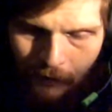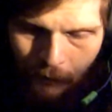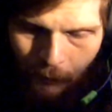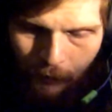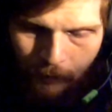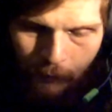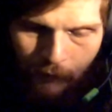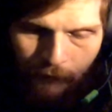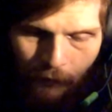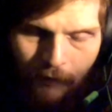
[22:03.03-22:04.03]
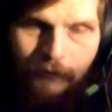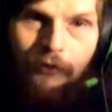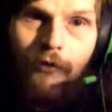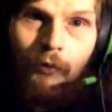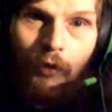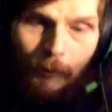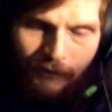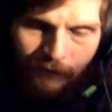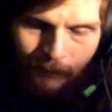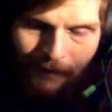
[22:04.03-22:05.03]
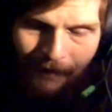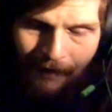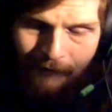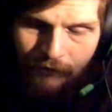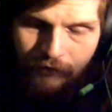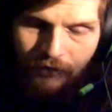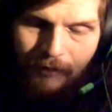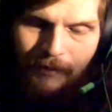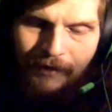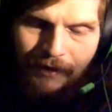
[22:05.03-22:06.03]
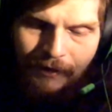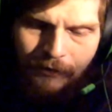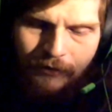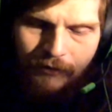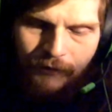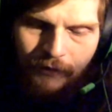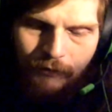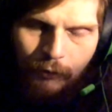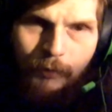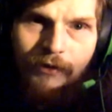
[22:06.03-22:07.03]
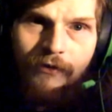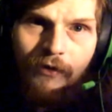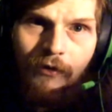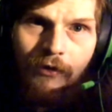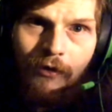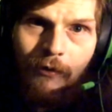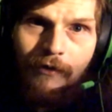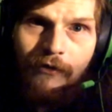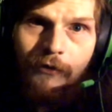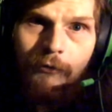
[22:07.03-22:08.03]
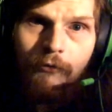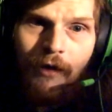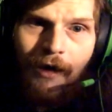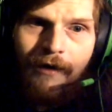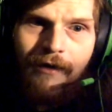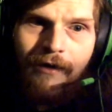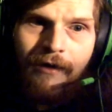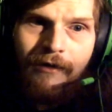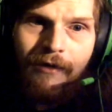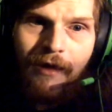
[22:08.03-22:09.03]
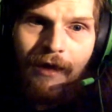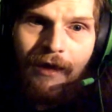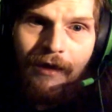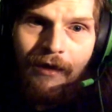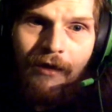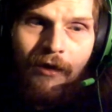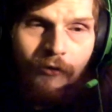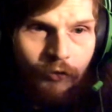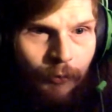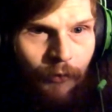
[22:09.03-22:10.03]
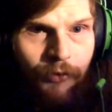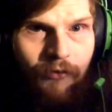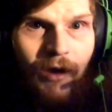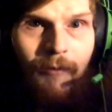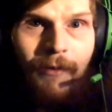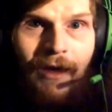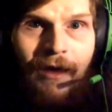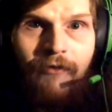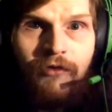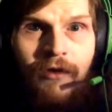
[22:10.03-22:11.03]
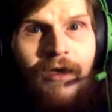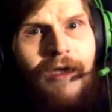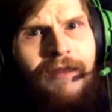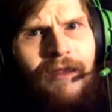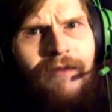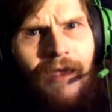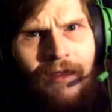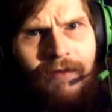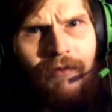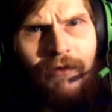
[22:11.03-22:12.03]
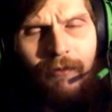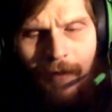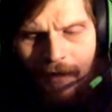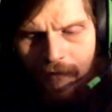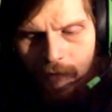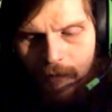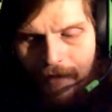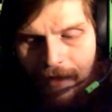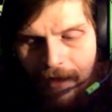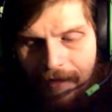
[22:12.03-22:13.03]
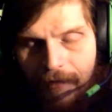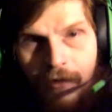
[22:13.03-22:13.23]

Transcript: We'll move on to the women's match. Jamie Hayter defeats Ruby Soho and Soraya in a triple threat match. And at the end of this match, we had